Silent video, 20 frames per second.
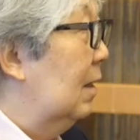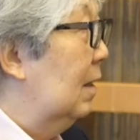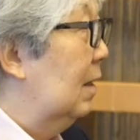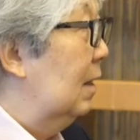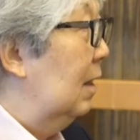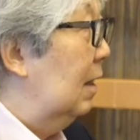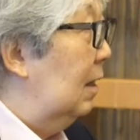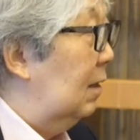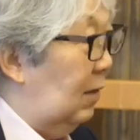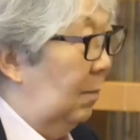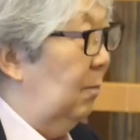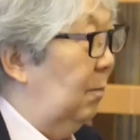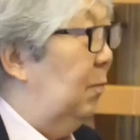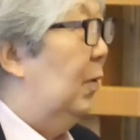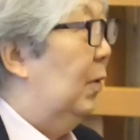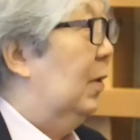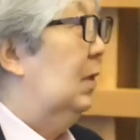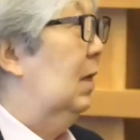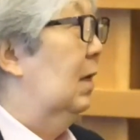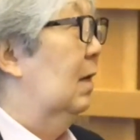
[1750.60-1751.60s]
is
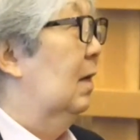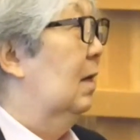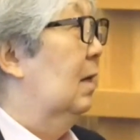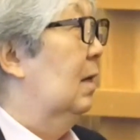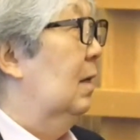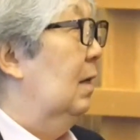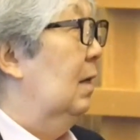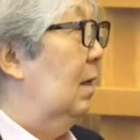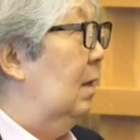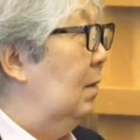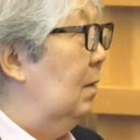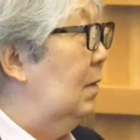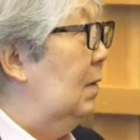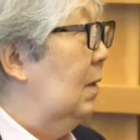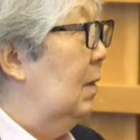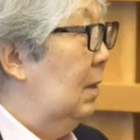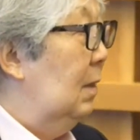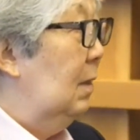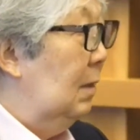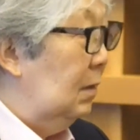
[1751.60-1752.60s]
important, you know?
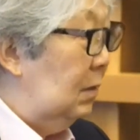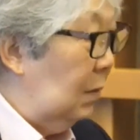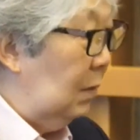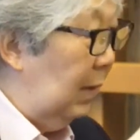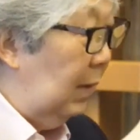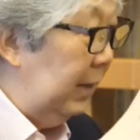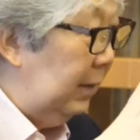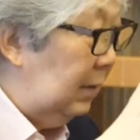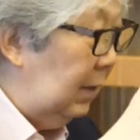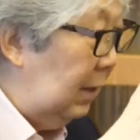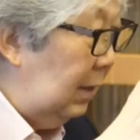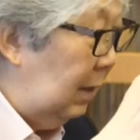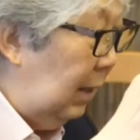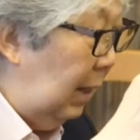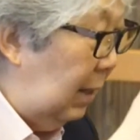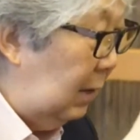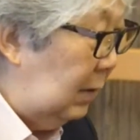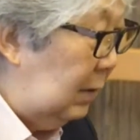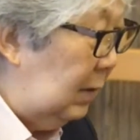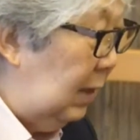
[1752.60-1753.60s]
So I think
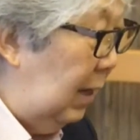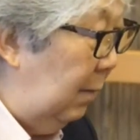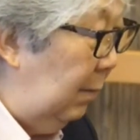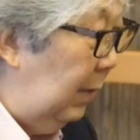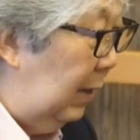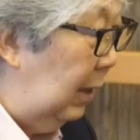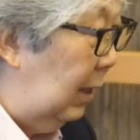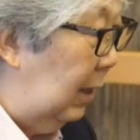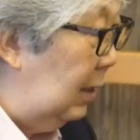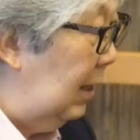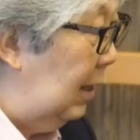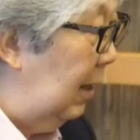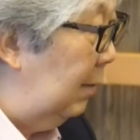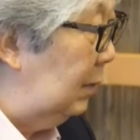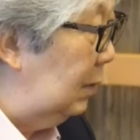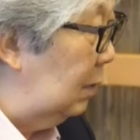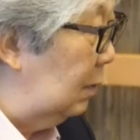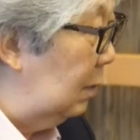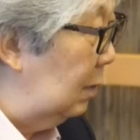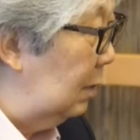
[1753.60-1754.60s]
ASEM and ASEM
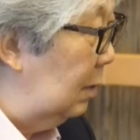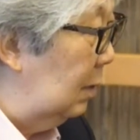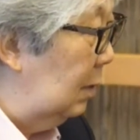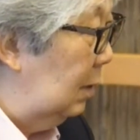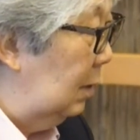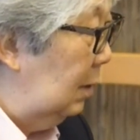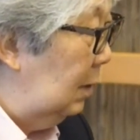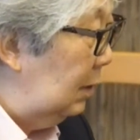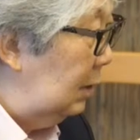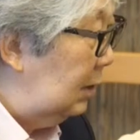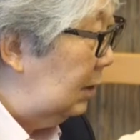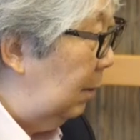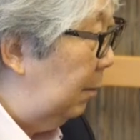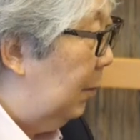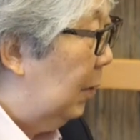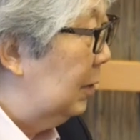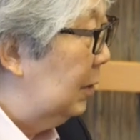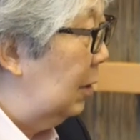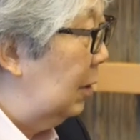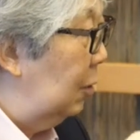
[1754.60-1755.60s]
should
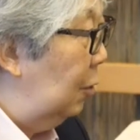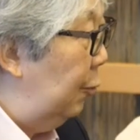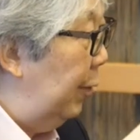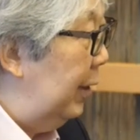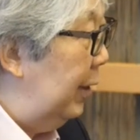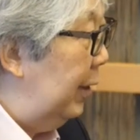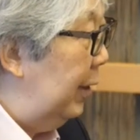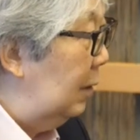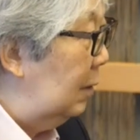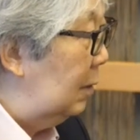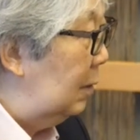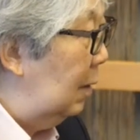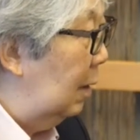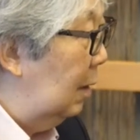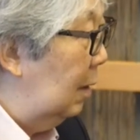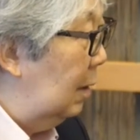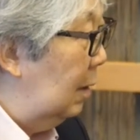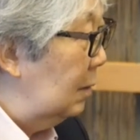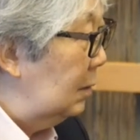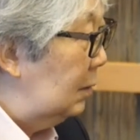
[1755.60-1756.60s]
support the UN
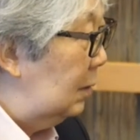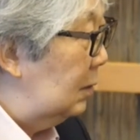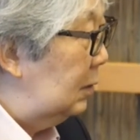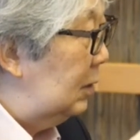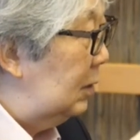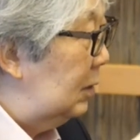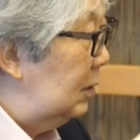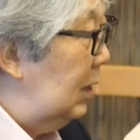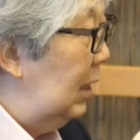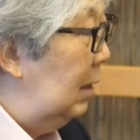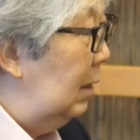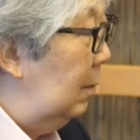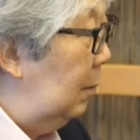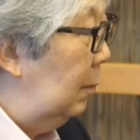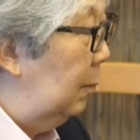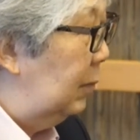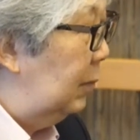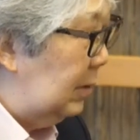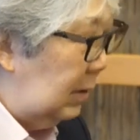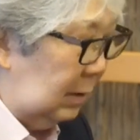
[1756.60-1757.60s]

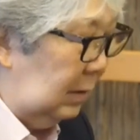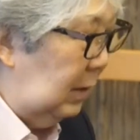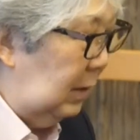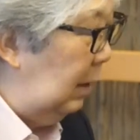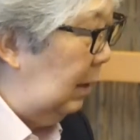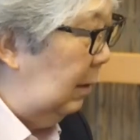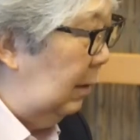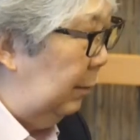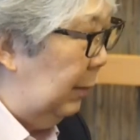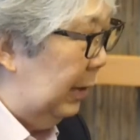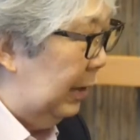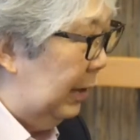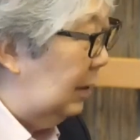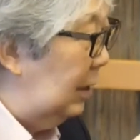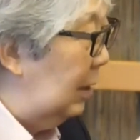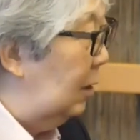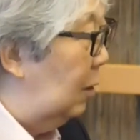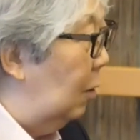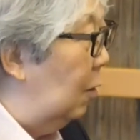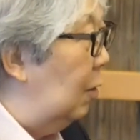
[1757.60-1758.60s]

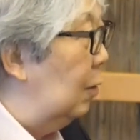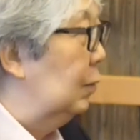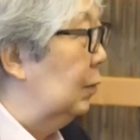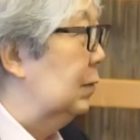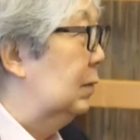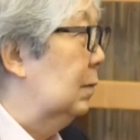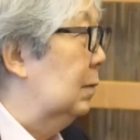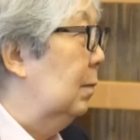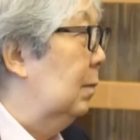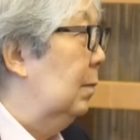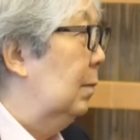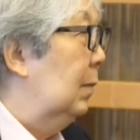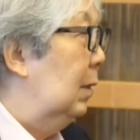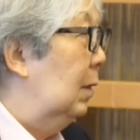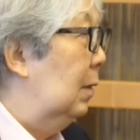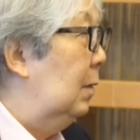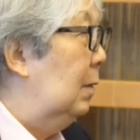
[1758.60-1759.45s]
sustainability goals, you know?